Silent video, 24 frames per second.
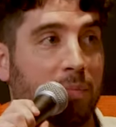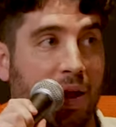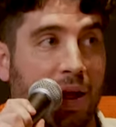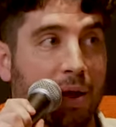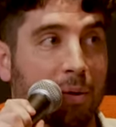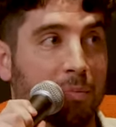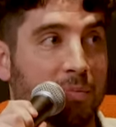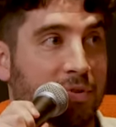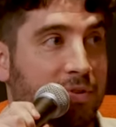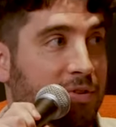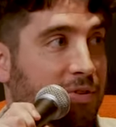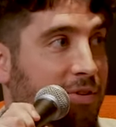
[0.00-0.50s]
it. It's
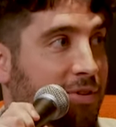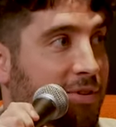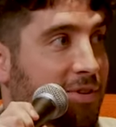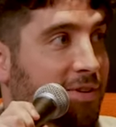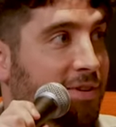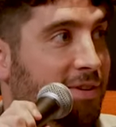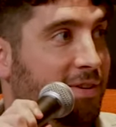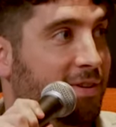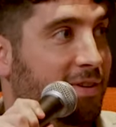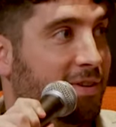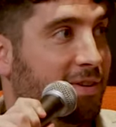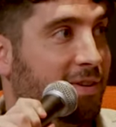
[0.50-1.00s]
on the
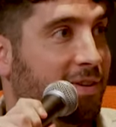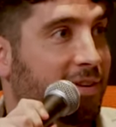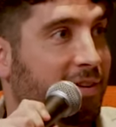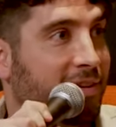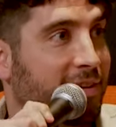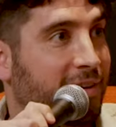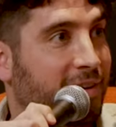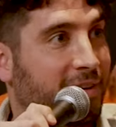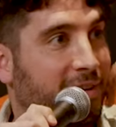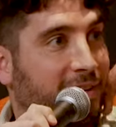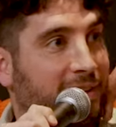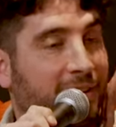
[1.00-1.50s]
news,
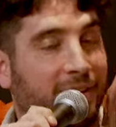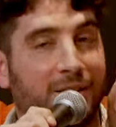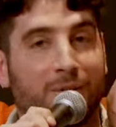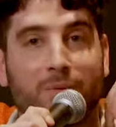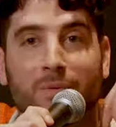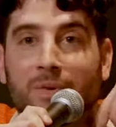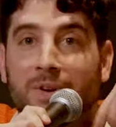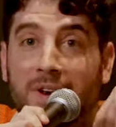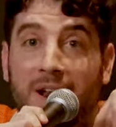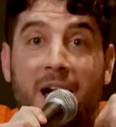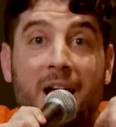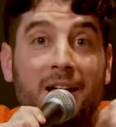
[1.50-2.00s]
isn't it?
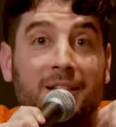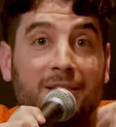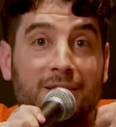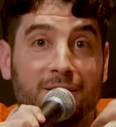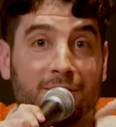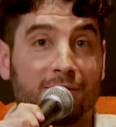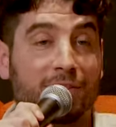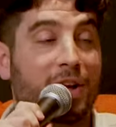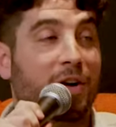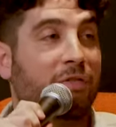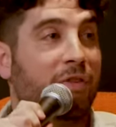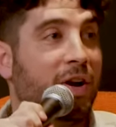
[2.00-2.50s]
Not the
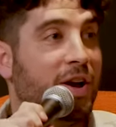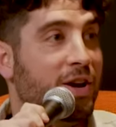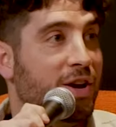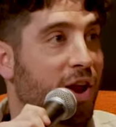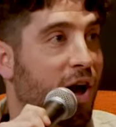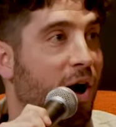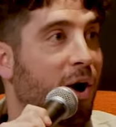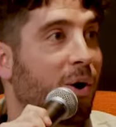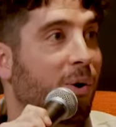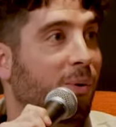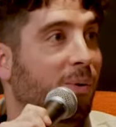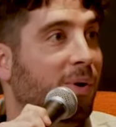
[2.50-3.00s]
stuff I
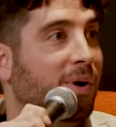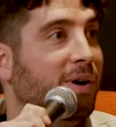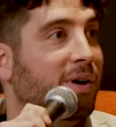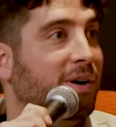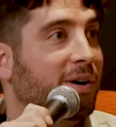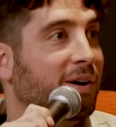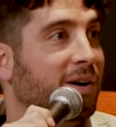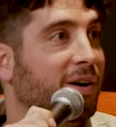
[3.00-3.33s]
know.